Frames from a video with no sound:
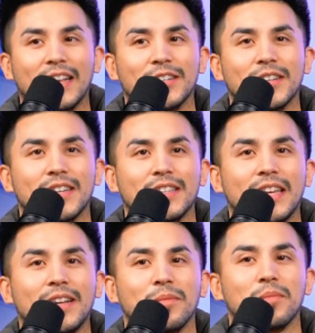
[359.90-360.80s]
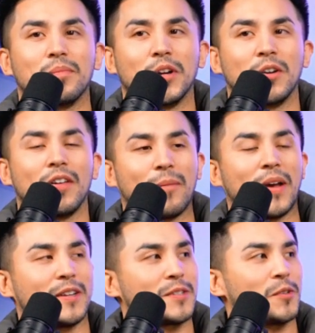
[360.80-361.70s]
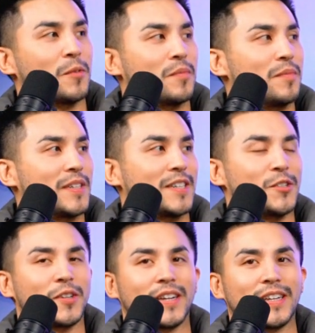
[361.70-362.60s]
And they put you on that pedestal because you're going to